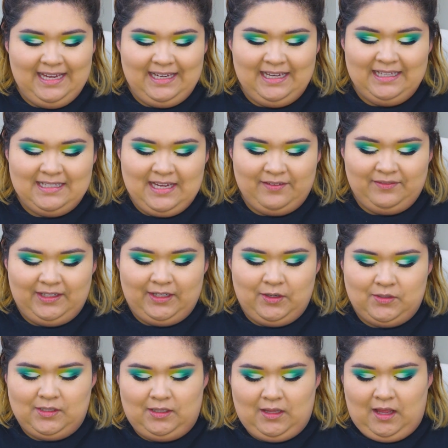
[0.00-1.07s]
It definitely
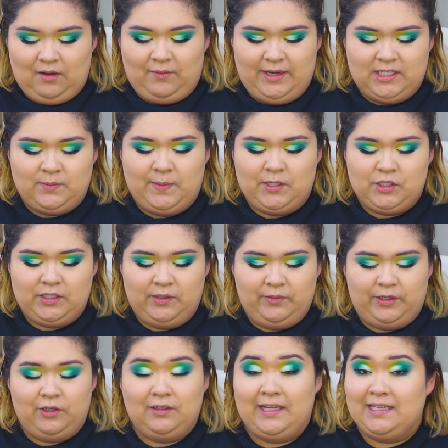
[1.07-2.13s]
goes a long way, especially
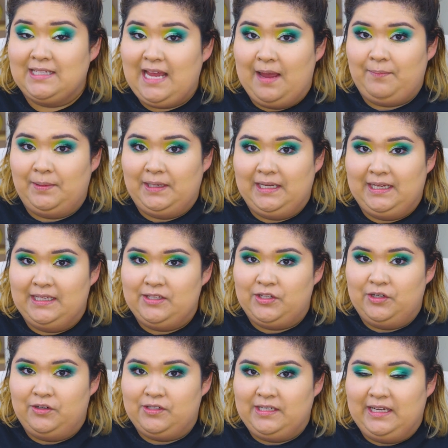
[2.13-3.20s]
when you're like tapping it into
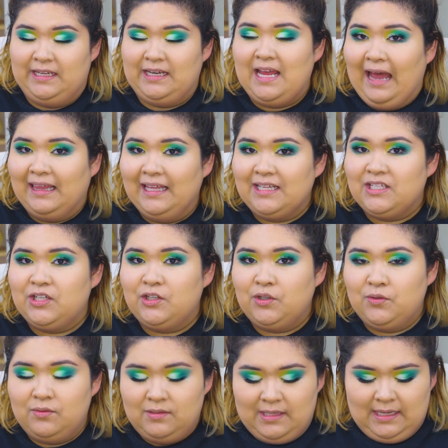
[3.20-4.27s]
your skin. I like to
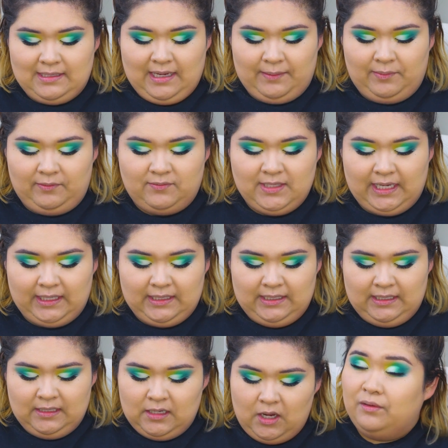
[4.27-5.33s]
use that type of
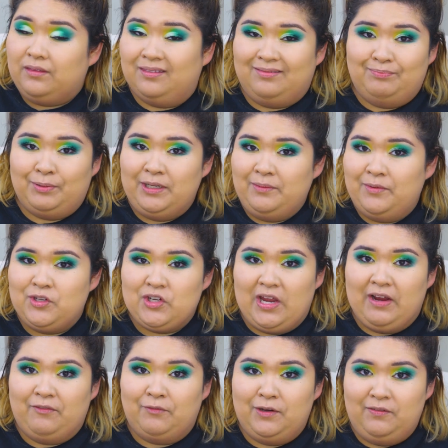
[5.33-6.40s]
technique with pretty much
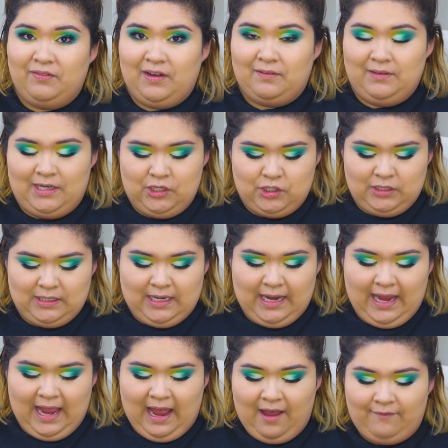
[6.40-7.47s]
every foundation that I
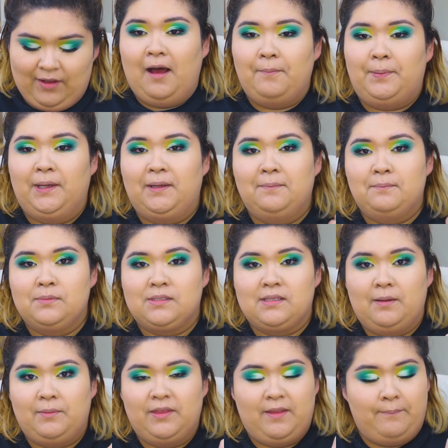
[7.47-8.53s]
have. I'll pump
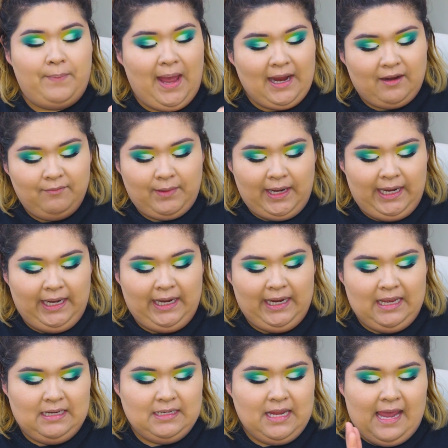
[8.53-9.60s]
some on the back of my
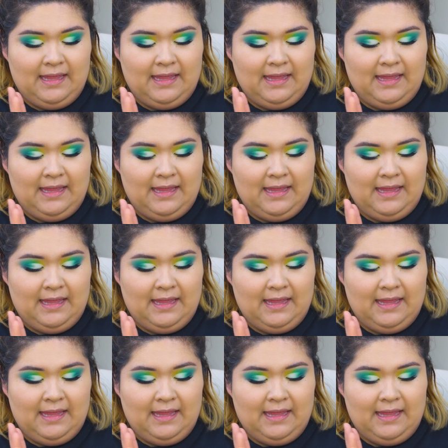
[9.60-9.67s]
hand